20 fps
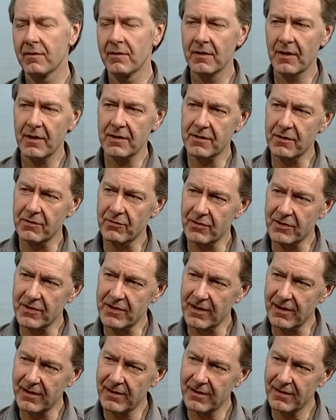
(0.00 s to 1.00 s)
That's
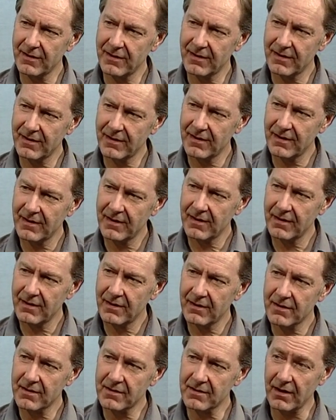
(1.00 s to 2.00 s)
interesting,
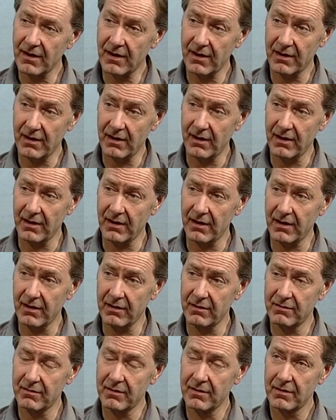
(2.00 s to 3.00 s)
because I, I,
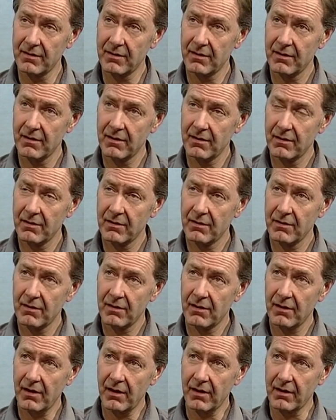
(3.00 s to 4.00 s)

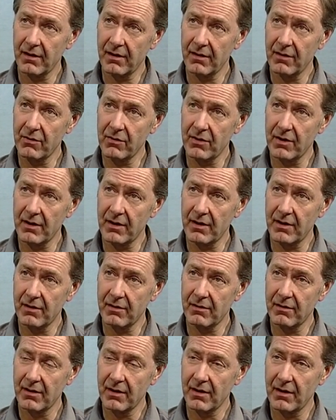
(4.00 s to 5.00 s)
I, I know that I, uh,
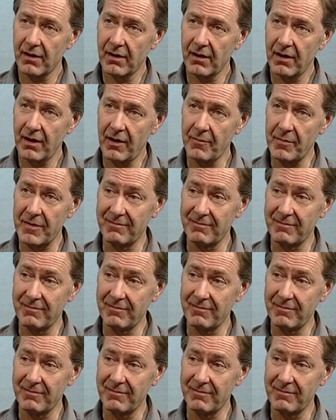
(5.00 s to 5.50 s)
I've